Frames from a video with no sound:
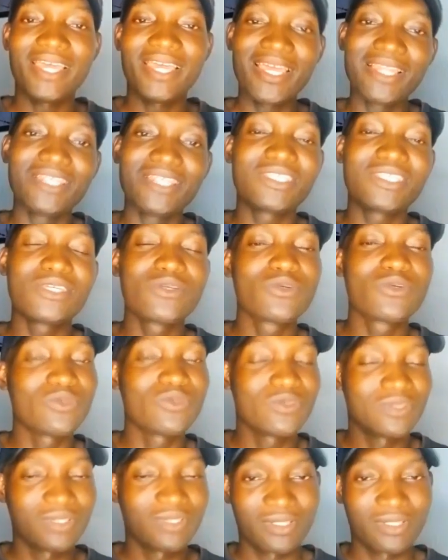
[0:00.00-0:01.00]
anything
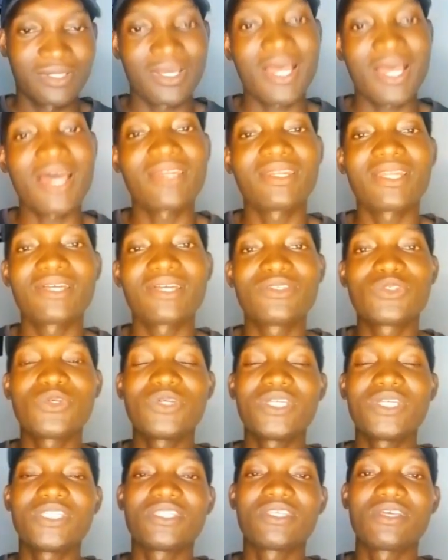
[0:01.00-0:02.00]
good, add land to
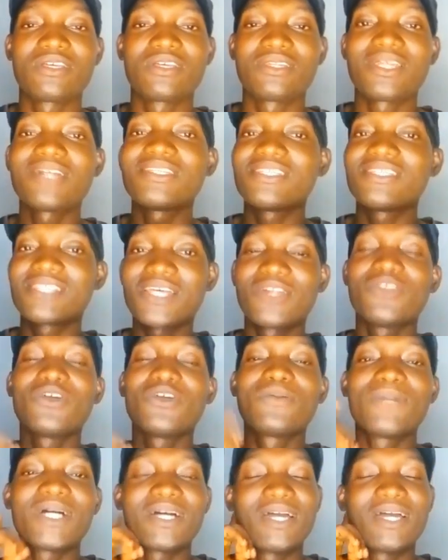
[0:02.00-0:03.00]
it. That is
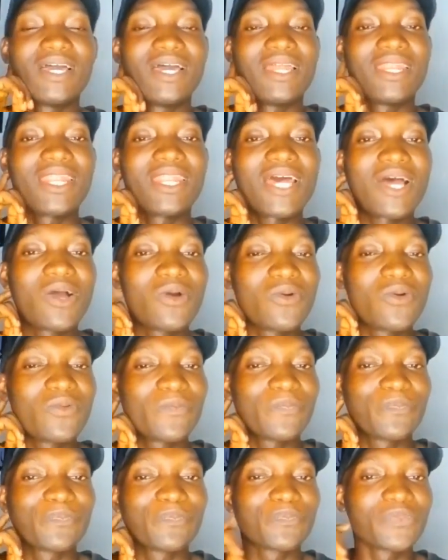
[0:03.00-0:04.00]
Anioma.
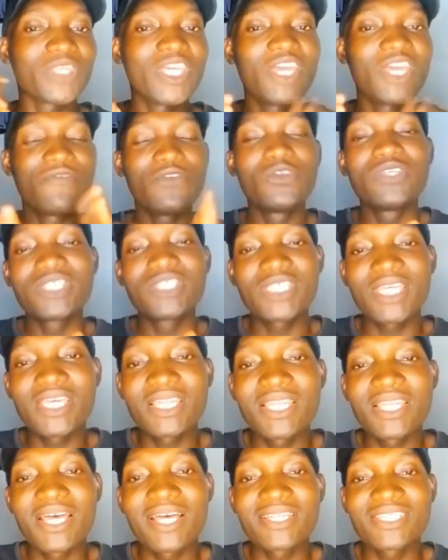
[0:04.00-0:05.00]
Now, if you
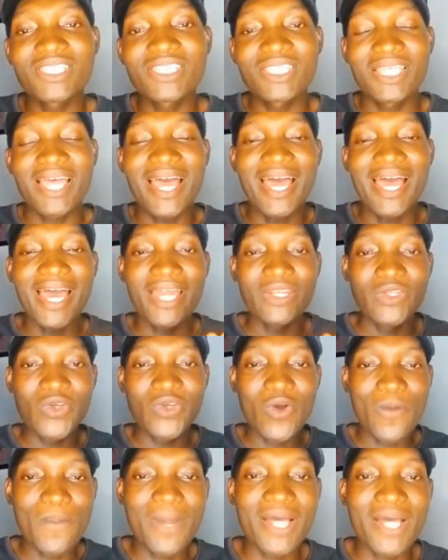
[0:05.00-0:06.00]
say that
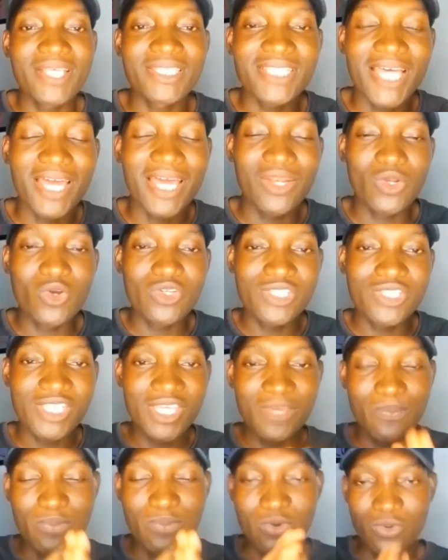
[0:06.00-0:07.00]
Aniomas are not
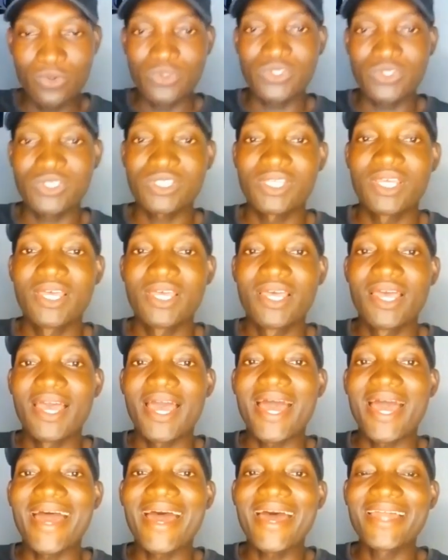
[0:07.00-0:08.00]
Igbos
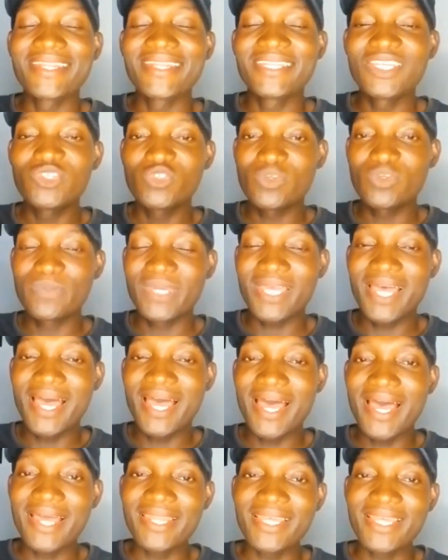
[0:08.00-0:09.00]
and they should be
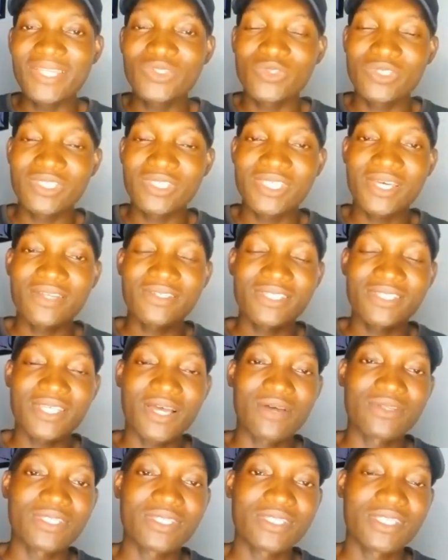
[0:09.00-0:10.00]
added to South,
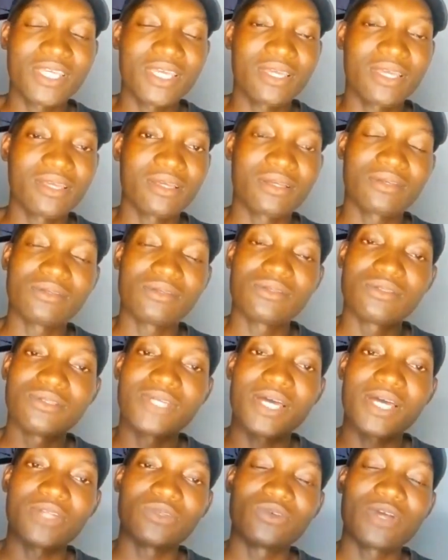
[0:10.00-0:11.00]

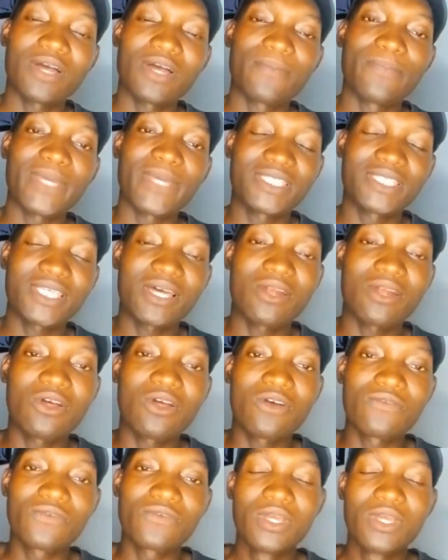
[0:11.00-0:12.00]
that you are better
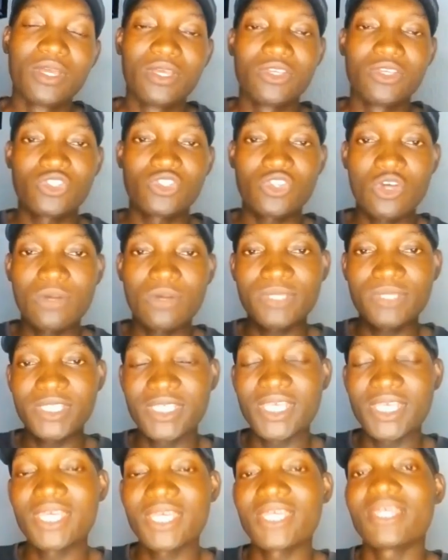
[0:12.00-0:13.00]
off. Some
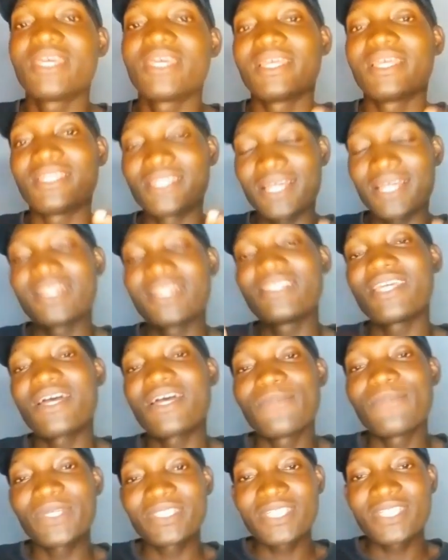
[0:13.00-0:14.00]
say that they
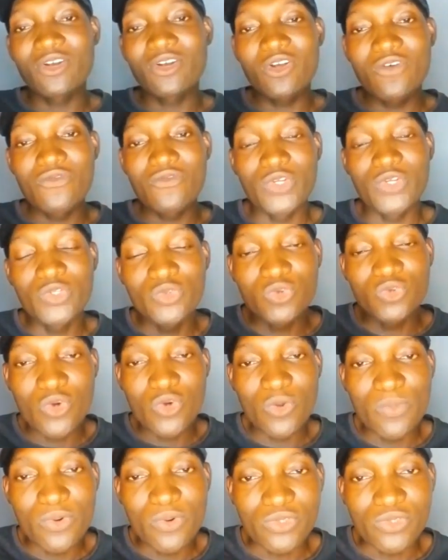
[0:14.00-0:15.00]
are better off with
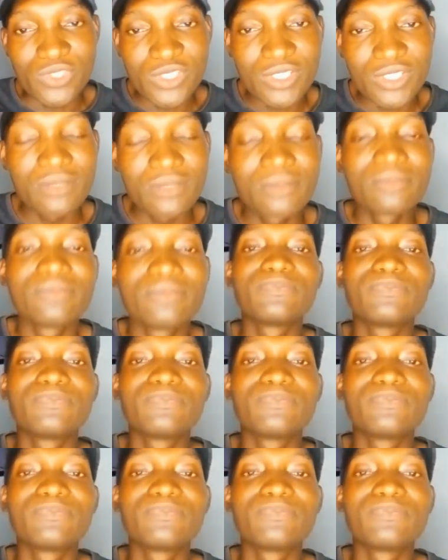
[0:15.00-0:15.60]
Urobos.